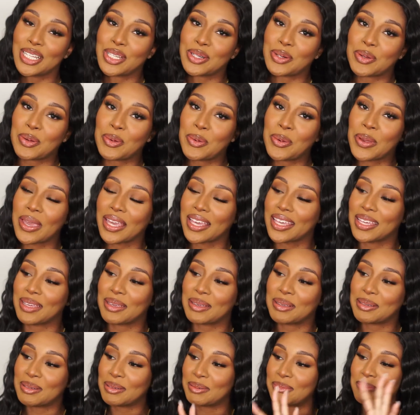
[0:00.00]
little quick
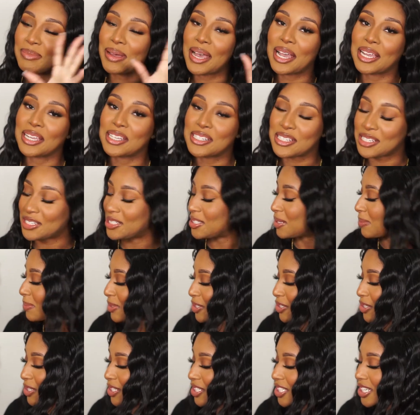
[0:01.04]
packaging
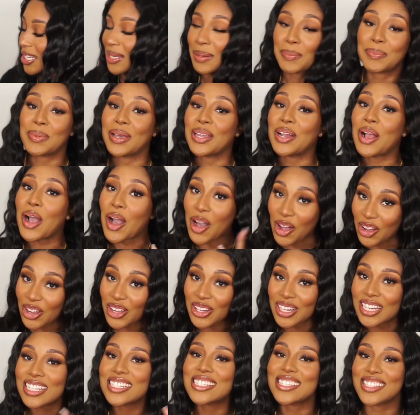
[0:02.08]
demonstration, but
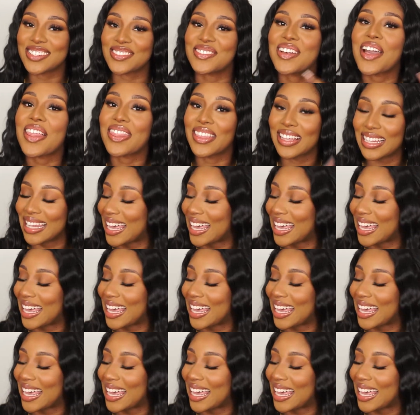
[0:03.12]
on to the